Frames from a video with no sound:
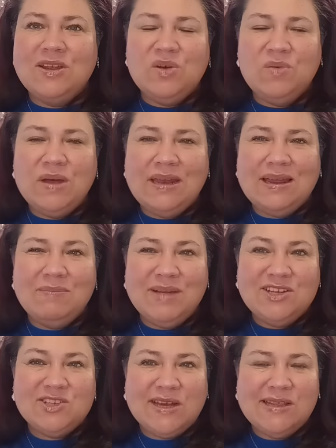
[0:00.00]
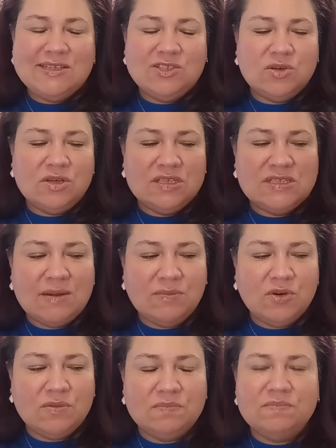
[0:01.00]
you know what? I might try this during the
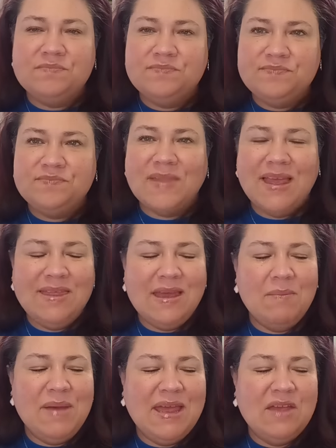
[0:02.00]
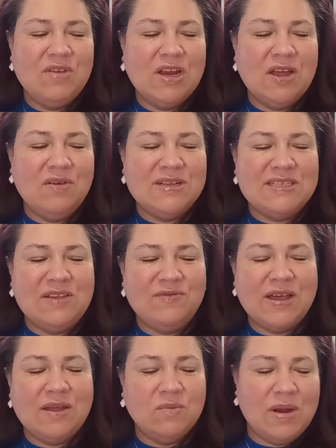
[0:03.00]
summer. I think I might give it a go and see
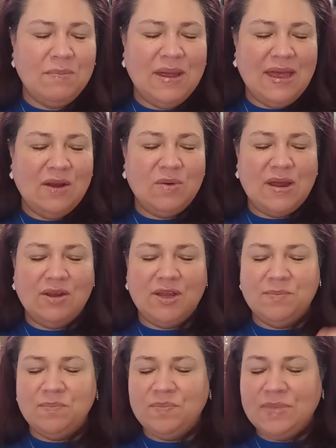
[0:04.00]
if I can wrap my head around it.